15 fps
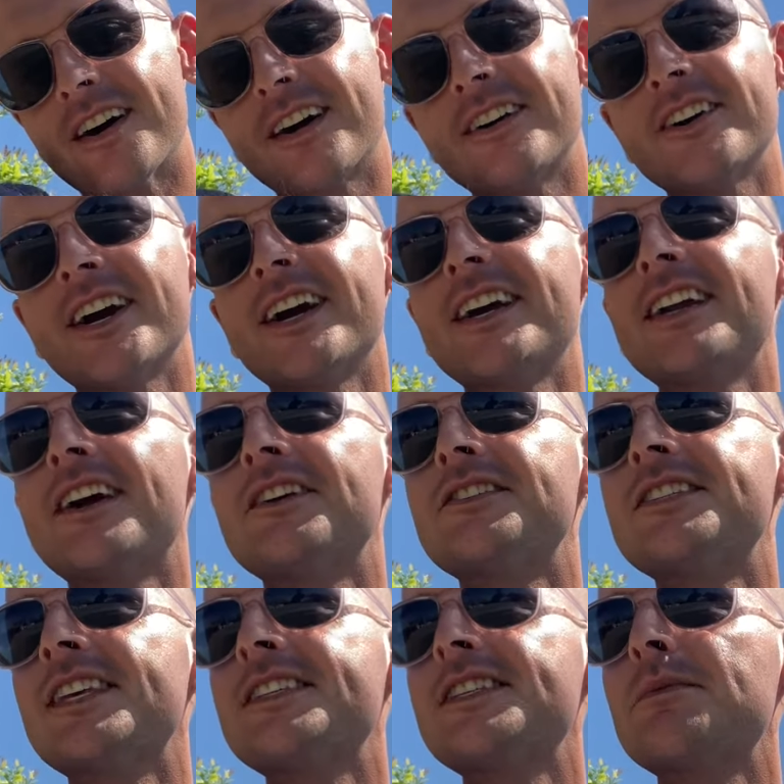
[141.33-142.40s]
all right? I
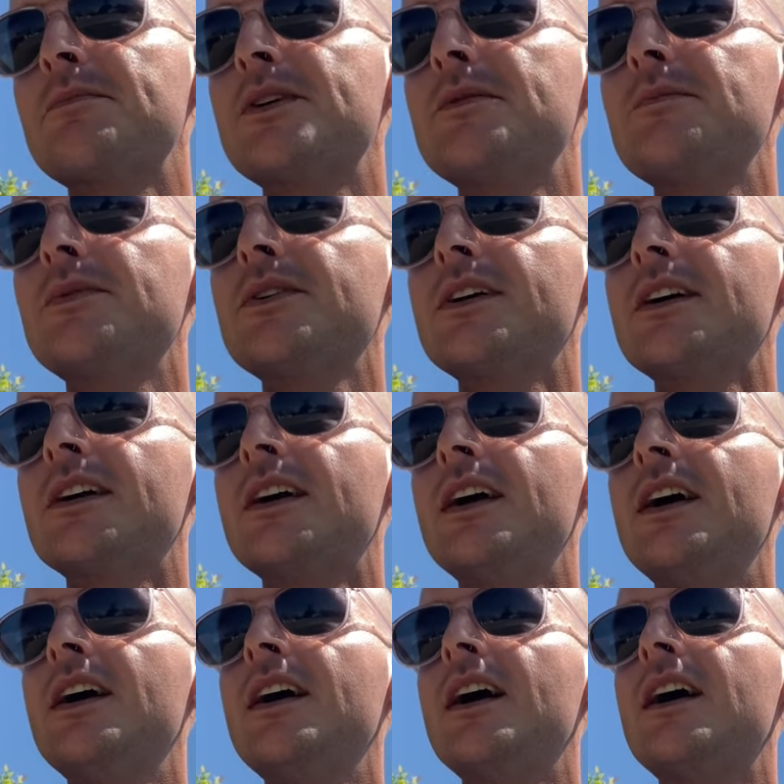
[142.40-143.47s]
sense that people are
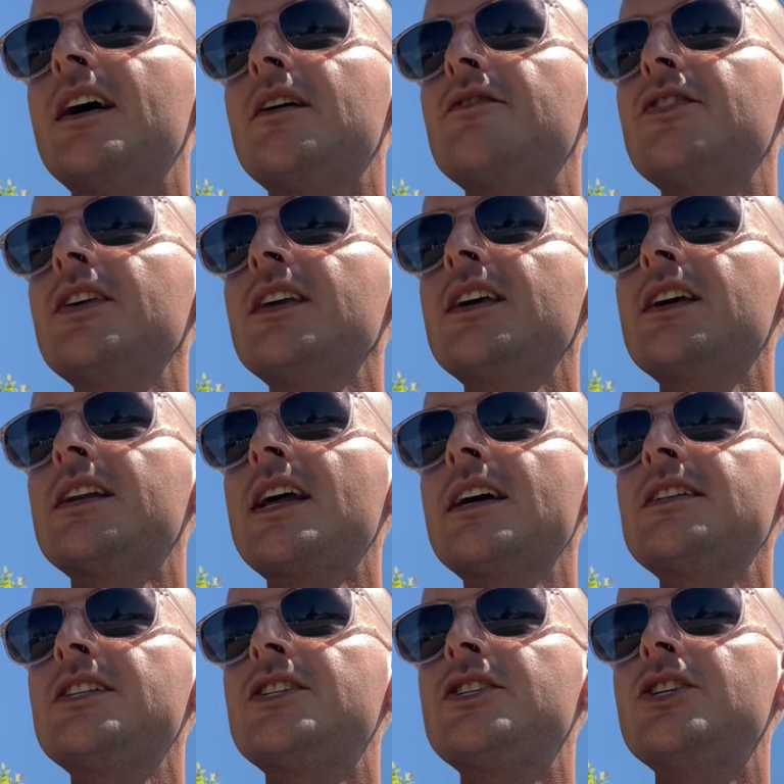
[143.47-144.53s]
feeling
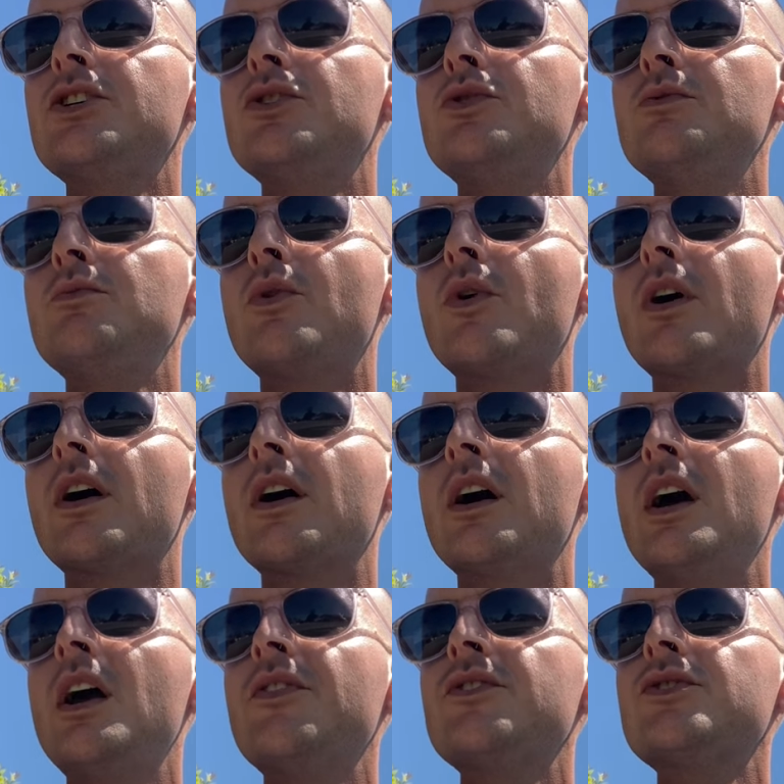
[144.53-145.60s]
connected to you more.
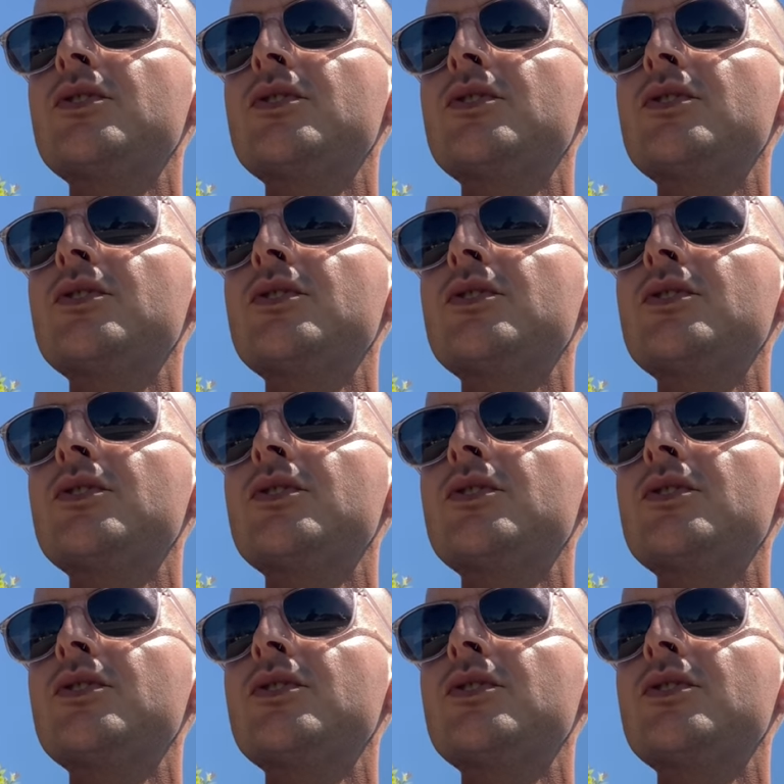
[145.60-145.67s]
There's